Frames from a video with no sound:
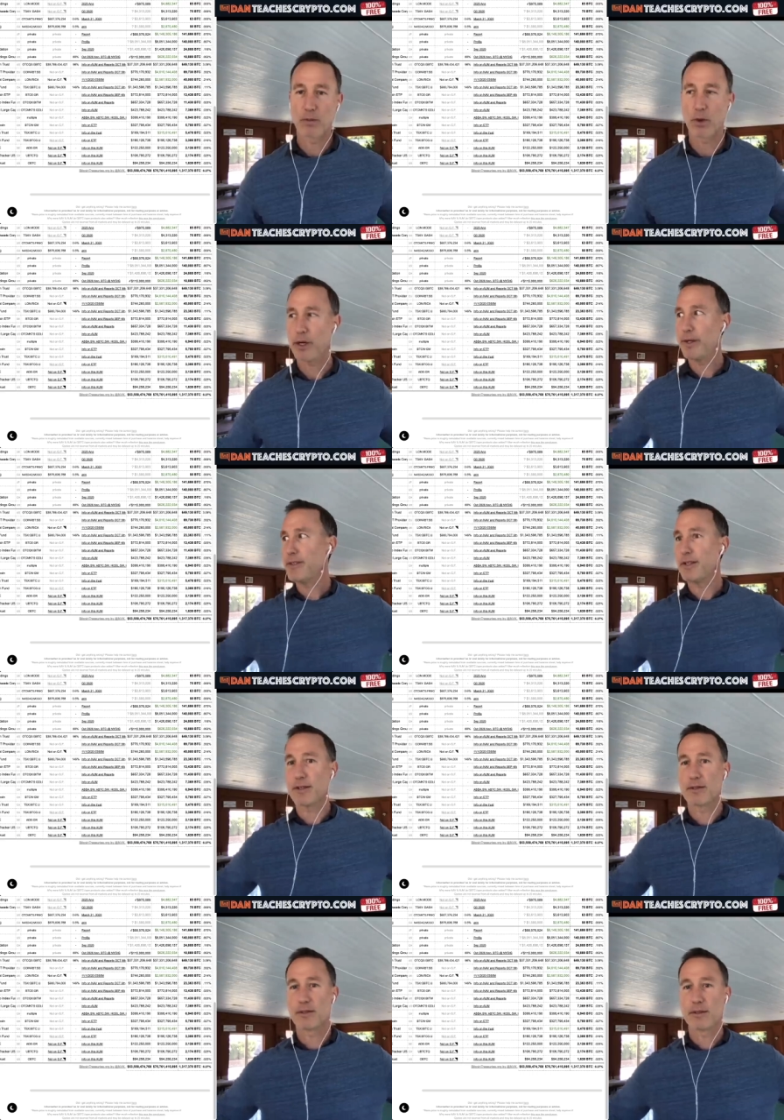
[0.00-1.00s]
Where is
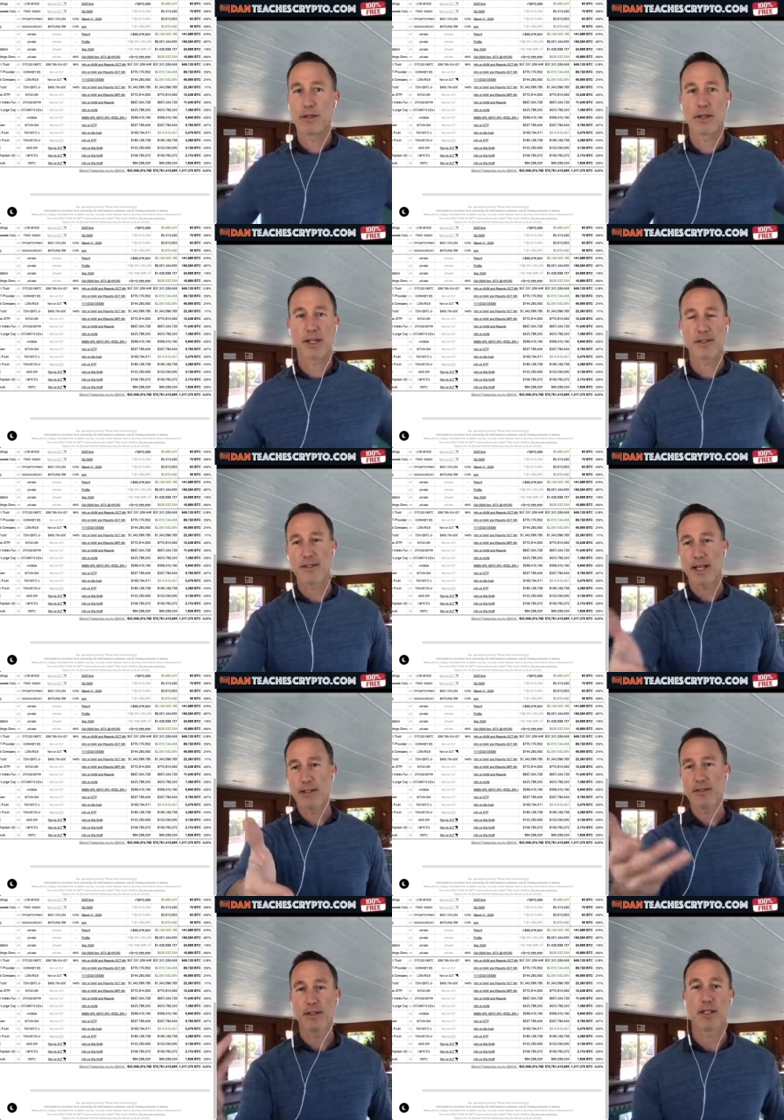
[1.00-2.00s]
it? Because uh, it's
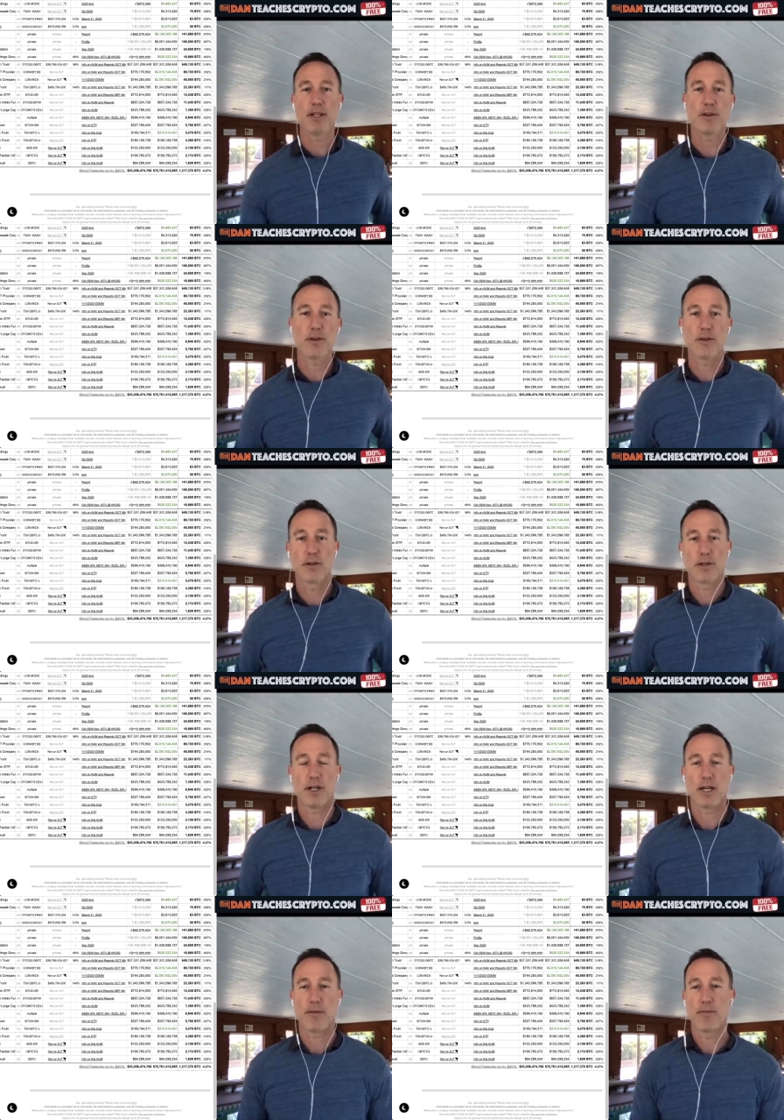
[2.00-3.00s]
not listed here.
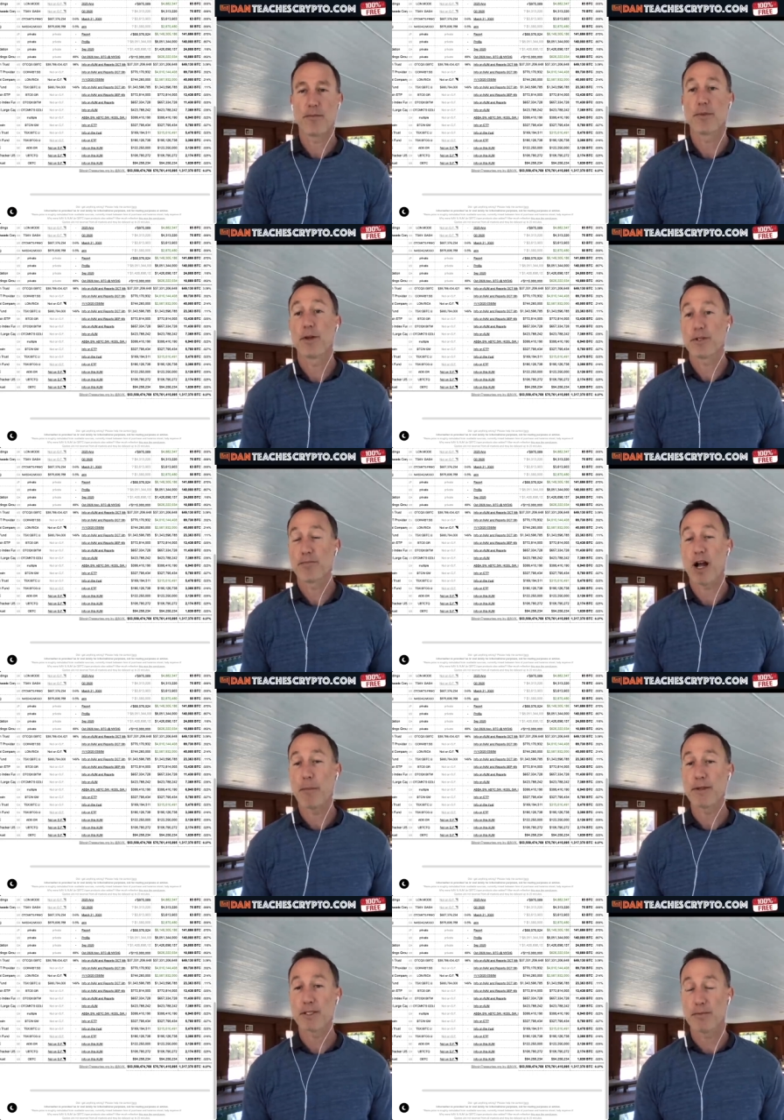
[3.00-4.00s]
Uh, there's
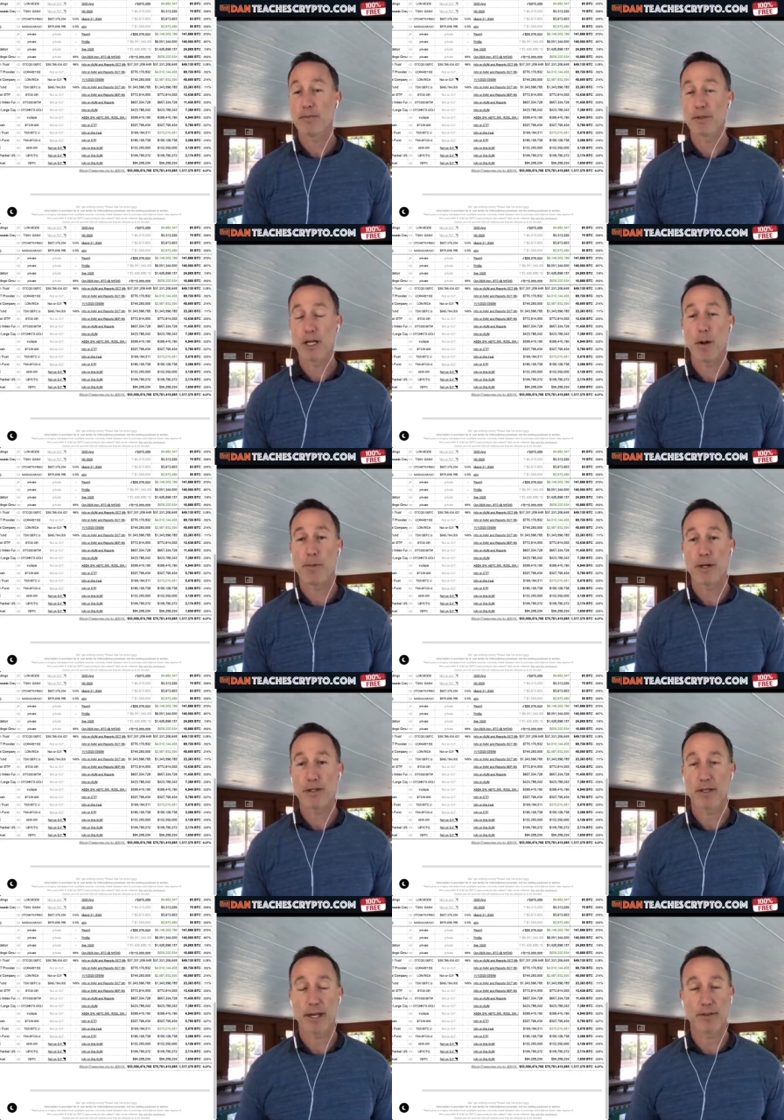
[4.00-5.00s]
probably some
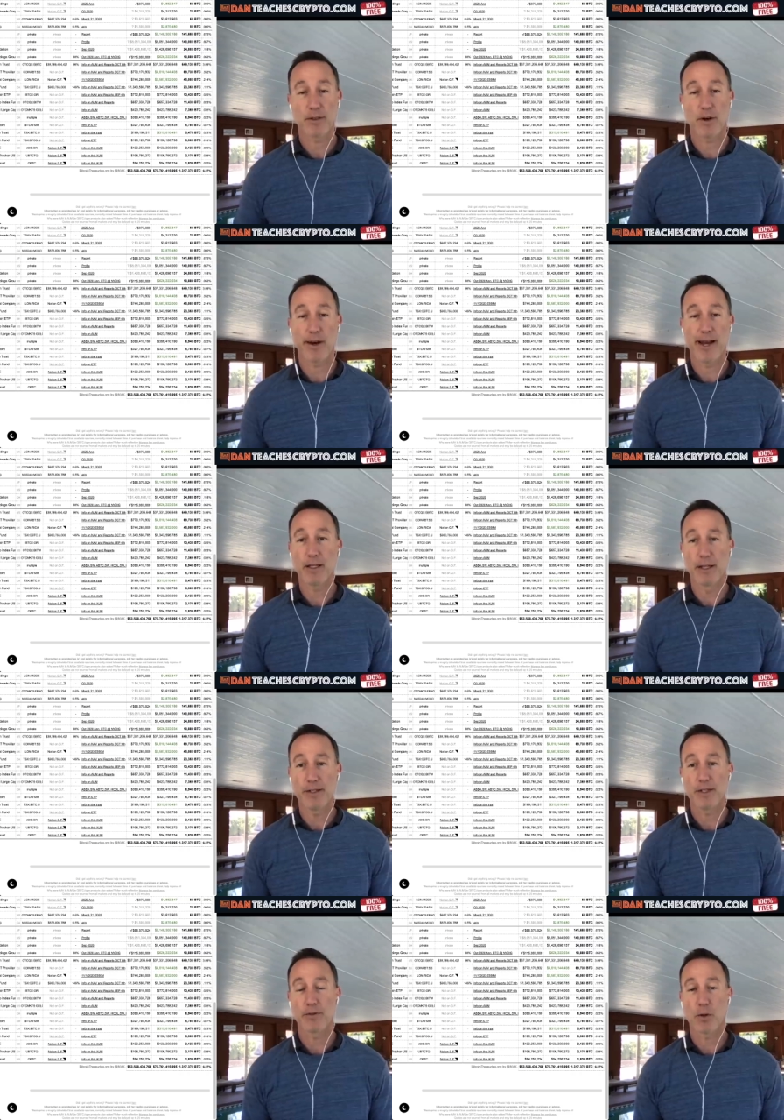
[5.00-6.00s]
companies that are not
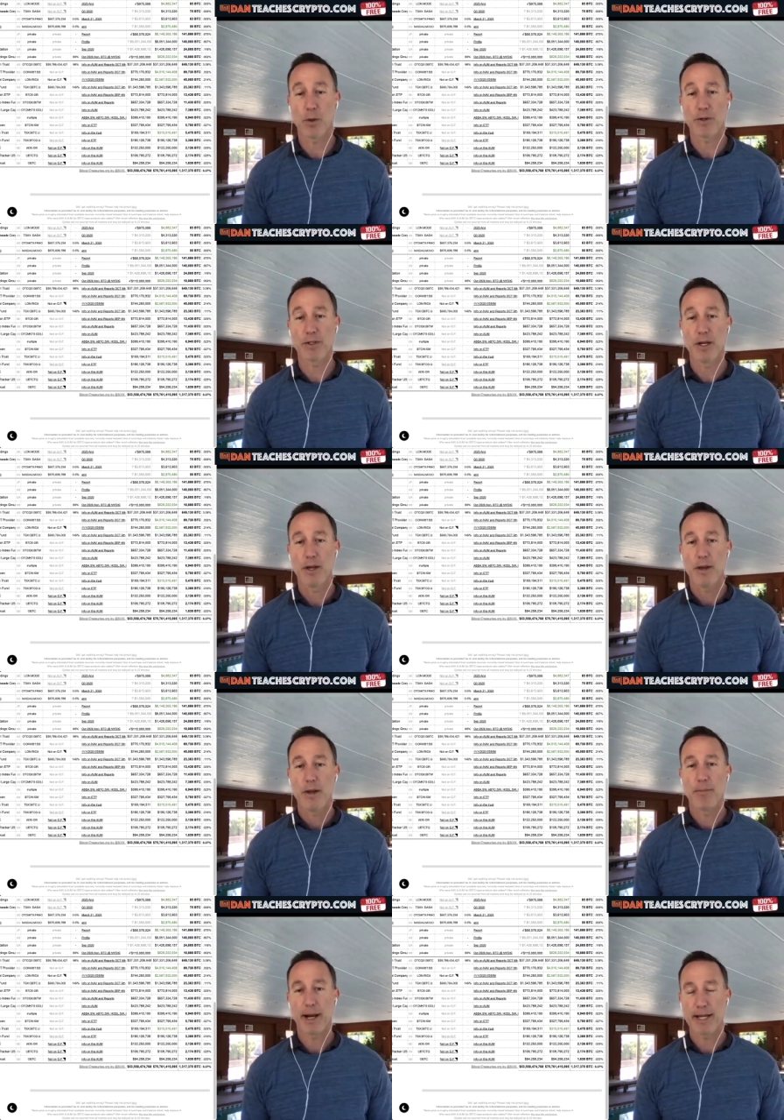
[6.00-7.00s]
listed, of course,
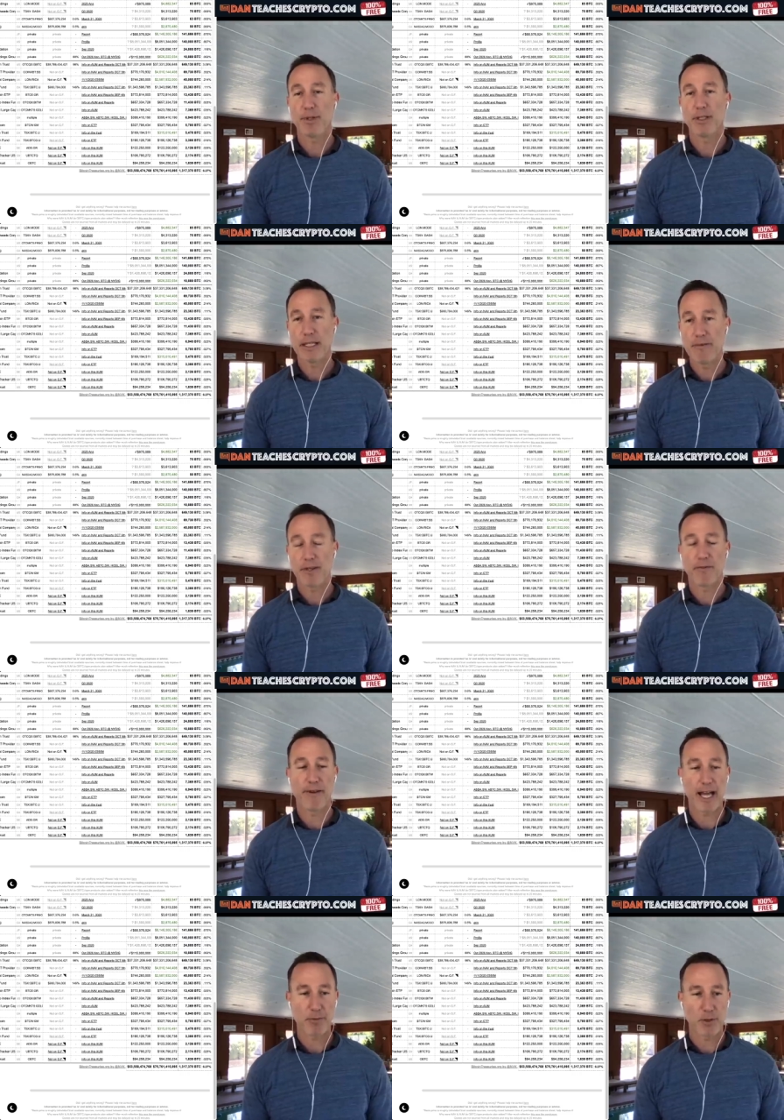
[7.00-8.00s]
but I believe that the
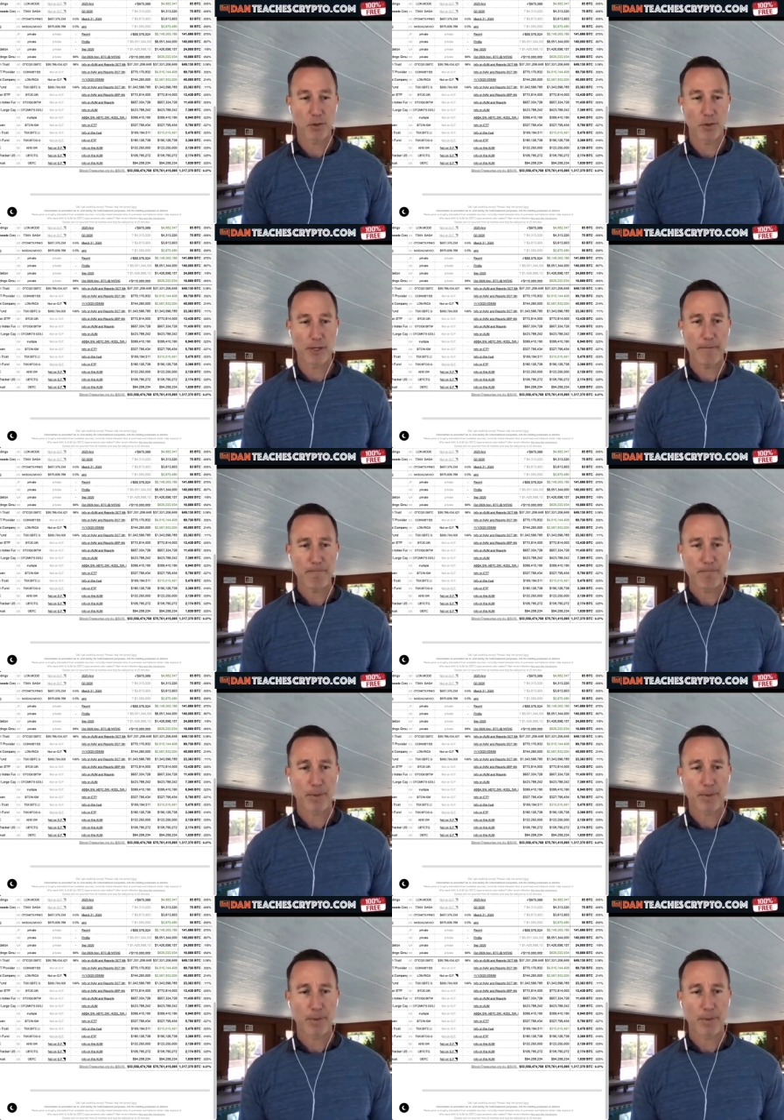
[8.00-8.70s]
vast majority